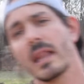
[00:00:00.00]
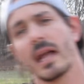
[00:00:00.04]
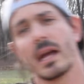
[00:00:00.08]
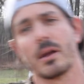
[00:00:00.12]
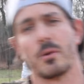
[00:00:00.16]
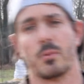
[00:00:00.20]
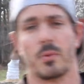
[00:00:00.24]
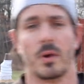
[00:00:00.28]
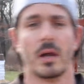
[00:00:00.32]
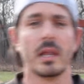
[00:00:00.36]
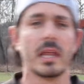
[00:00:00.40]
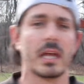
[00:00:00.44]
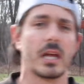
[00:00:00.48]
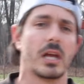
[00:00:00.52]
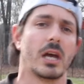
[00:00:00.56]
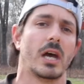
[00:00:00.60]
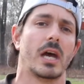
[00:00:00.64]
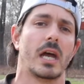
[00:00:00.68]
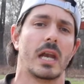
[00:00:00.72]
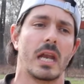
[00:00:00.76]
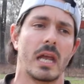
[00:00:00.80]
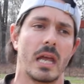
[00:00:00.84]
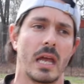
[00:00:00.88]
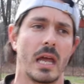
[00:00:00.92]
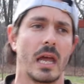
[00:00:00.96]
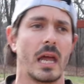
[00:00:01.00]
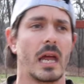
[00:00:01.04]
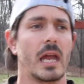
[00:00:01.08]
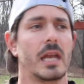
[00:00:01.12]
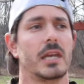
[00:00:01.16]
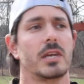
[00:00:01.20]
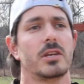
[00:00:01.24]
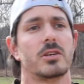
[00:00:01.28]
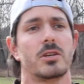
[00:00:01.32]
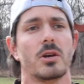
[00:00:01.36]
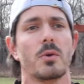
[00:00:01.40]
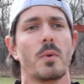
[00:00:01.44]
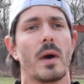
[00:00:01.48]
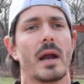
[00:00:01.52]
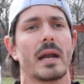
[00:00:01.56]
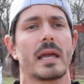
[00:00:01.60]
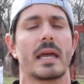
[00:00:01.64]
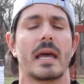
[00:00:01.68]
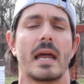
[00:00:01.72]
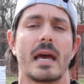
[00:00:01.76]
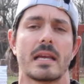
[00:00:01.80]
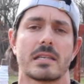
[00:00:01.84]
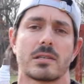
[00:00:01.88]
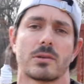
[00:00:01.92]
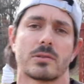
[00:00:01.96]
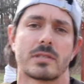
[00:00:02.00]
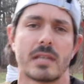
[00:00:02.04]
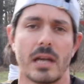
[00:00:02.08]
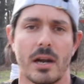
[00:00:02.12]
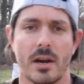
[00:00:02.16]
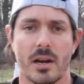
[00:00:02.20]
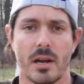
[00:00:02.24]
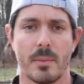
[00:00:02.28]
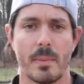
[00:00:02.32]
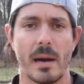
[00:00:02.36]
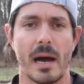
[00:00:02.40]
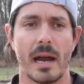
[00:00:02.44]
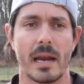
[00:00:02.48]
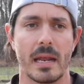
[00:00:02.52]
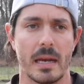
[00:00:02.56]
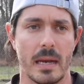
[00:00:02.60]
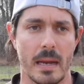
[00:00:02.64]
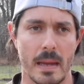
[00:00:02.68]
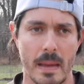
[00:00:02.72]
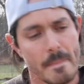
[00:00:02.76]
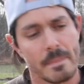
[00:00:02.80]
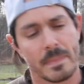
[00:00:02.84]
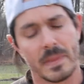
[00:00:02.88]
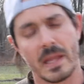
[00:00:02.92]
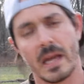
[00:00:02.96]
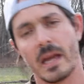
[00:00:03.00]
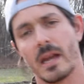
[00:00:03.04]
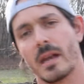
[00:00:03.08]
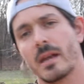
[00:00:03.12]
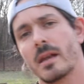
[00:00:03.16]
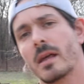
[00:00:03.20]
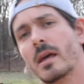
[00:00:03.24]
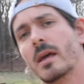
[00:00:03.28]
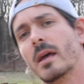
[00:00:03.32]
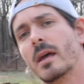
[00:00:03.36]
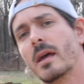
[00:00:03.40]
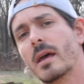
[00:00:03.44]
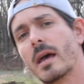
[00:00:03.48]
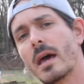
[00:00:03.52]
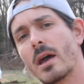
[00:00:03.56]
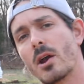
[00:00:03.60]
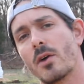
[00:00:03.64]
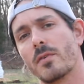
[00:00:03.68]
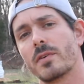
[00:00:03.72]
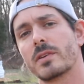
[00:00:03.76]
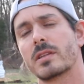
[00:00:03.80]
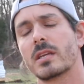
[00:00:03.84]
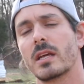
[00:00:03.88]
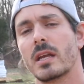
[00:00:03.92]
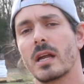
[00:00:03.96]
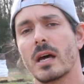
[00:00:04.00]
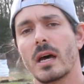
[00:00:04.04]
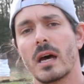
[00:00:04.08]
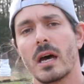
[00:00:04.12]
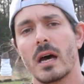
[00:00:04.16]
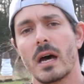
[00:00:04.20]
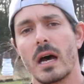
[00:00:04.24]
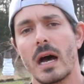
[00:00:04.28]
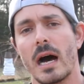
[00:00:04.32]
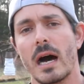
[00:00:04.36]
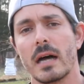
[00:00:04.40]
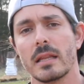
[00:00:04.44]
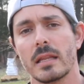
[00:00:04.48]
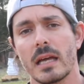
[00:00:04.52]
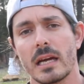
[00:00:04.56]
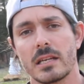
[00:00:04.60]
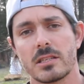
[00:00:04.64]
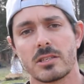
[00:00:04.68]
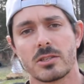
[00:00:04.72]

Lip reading: like really good and you do want to get esoteric about it, then head over to the online